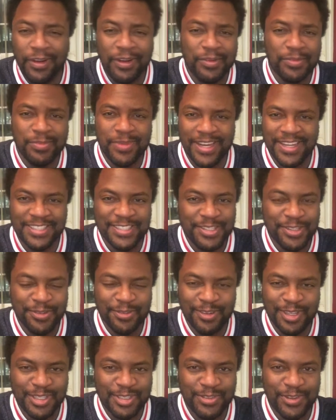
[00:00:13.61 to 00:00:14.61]
Welcome back to the
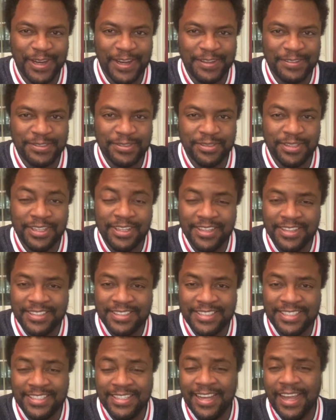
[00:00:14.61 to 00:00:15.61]
Reese Files.
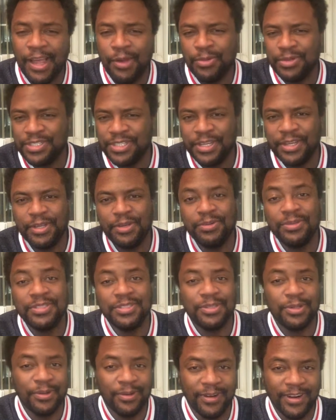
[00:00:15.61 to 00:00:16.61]
Today we'll tell you a
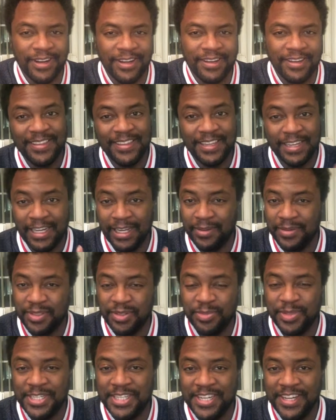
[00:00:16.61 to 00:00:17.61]
story. The
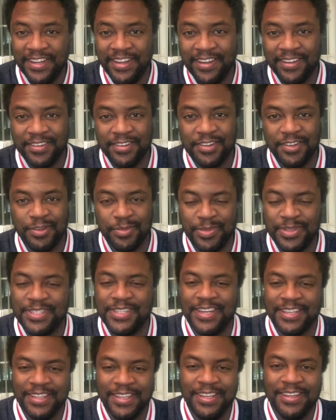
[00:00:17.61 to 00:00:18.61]
names will be changed to
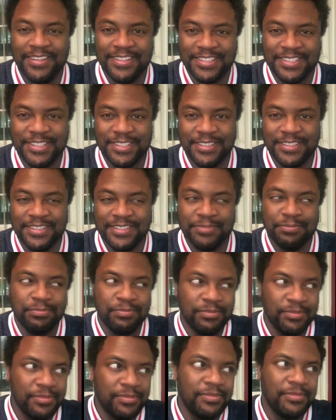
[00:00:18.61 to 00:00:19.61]
protect the innocent,
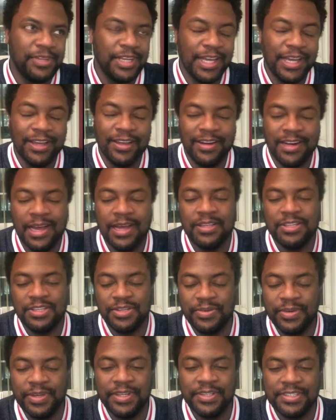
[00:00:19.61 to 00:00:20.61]
not
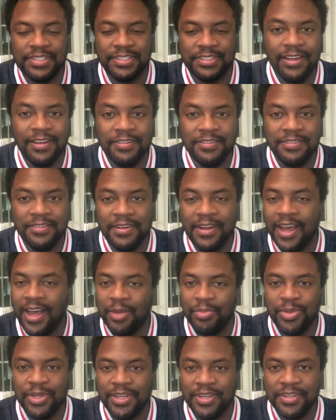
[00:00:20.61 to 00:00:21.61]
so innocent. And
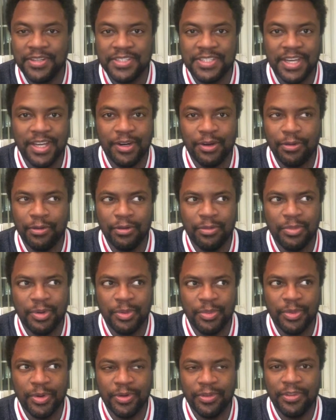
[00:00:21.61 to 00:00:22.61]
not because I don't
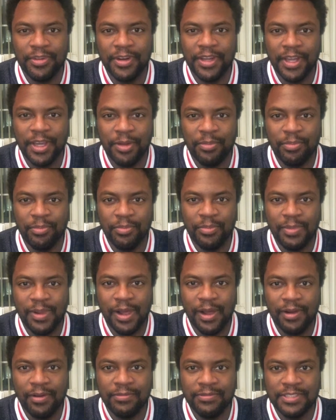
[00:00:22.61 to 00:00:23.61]
remember the name
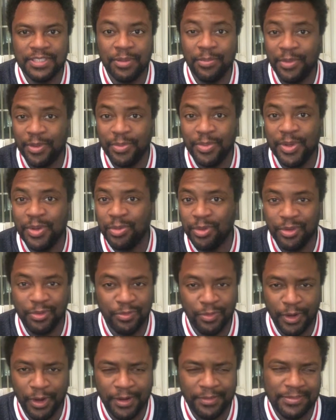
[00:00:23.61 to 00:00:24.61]
of some of the people
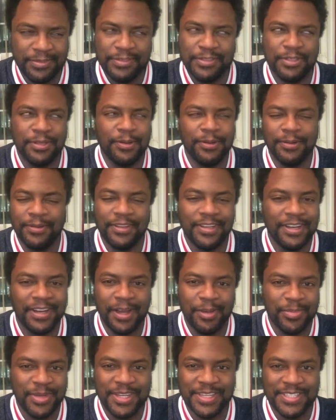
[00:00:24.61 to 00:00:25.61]
involved. Totally
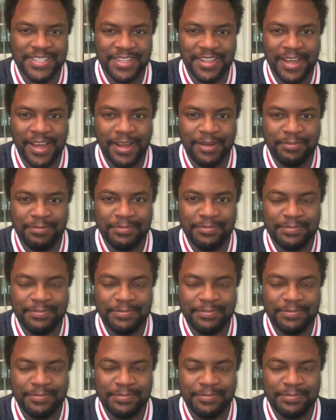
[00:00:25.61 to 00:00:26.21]
not because of that.